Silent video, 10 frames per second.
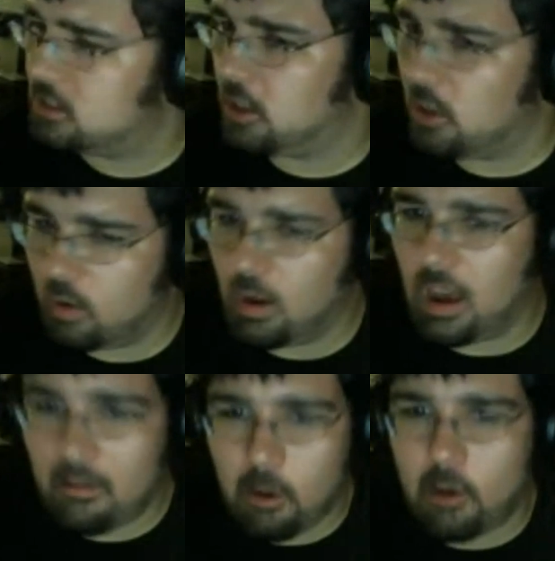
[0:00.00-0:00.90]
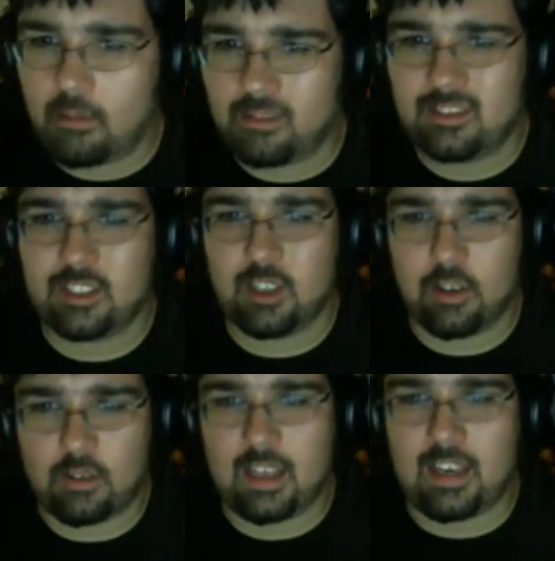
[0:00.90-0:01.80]
so
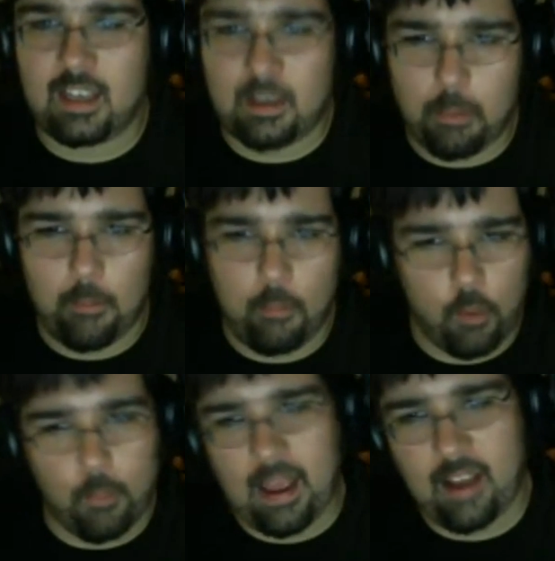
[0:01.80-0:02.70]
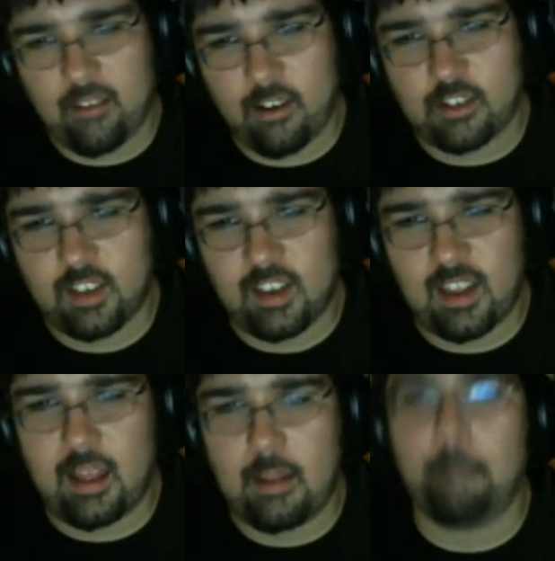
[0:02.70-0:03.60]
they need to put more backgrounds into
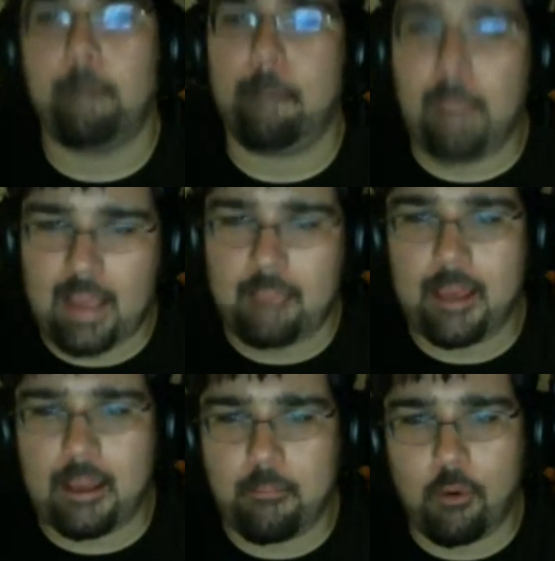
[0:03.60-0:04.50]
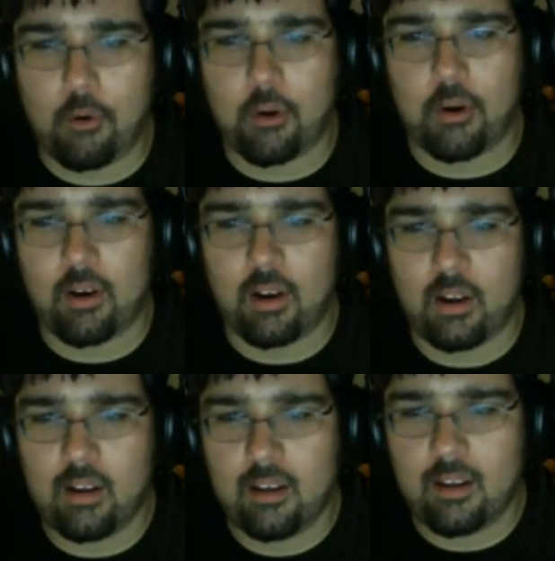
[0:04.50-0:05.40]
that. Maybe more.
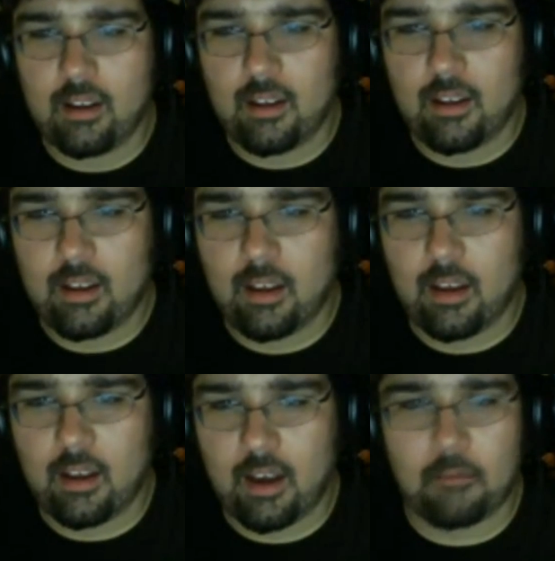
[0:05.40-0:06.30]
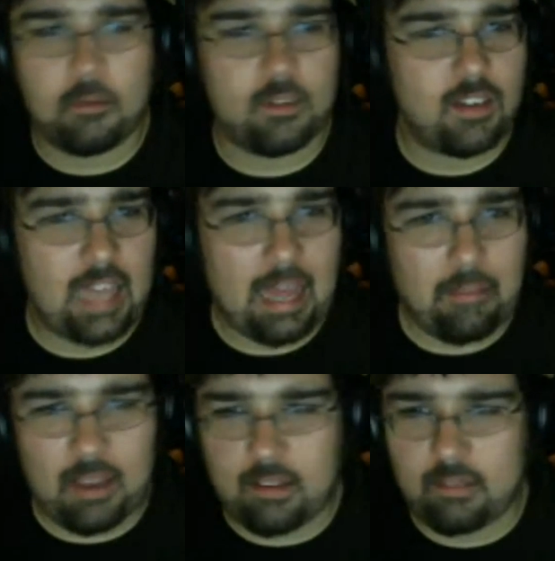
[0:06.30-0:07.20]
I
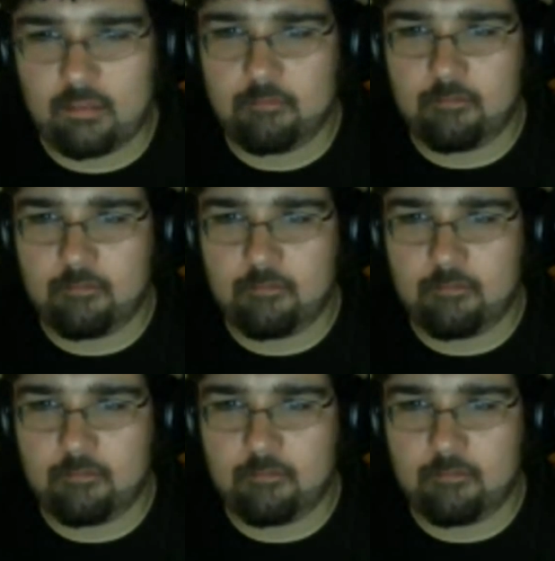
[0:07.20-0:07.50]
mean,